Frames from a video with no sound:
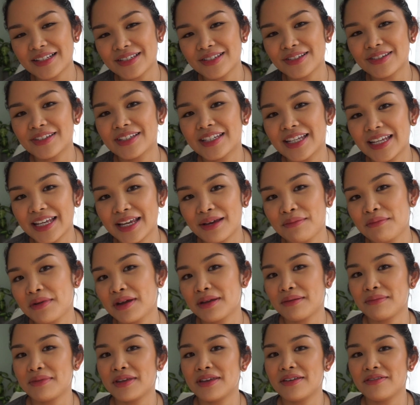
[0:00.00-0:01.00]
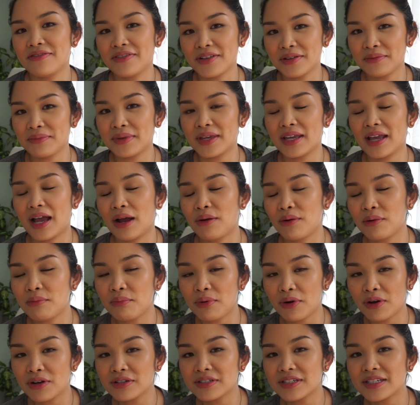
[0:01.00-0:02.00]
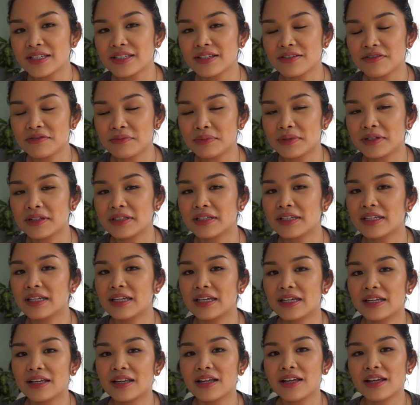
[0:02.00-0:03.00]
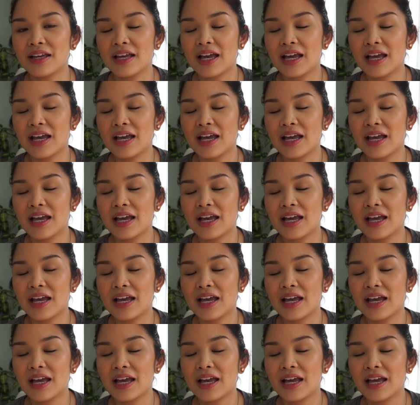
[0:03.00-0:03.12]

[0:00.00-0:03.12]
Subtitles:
So today I'm gonna be filming our process of building